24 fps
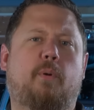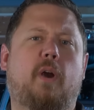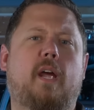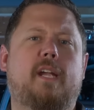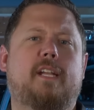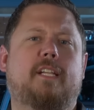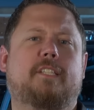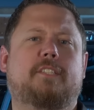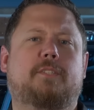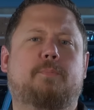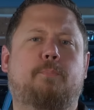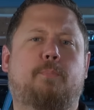
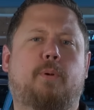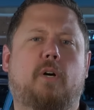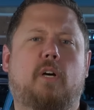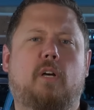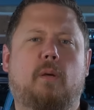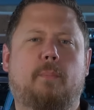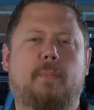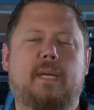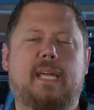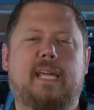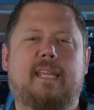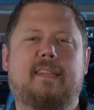brightest
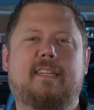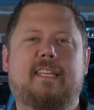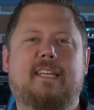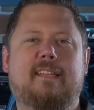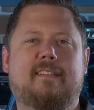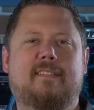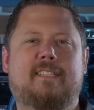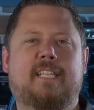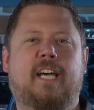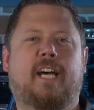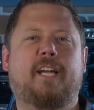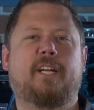bulb in the
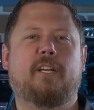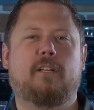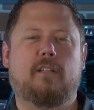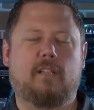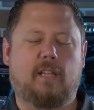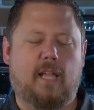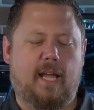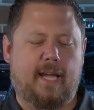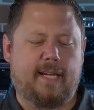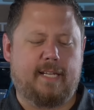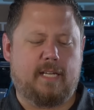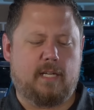entire
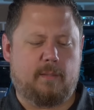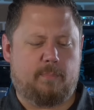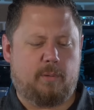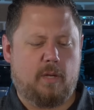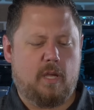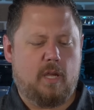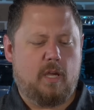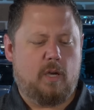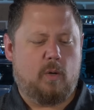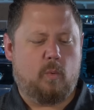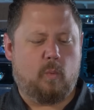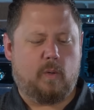lineup
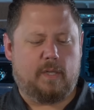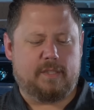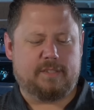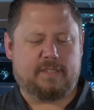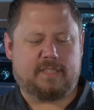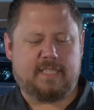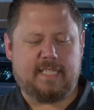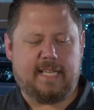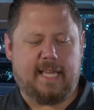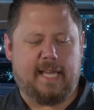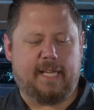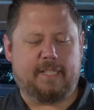was the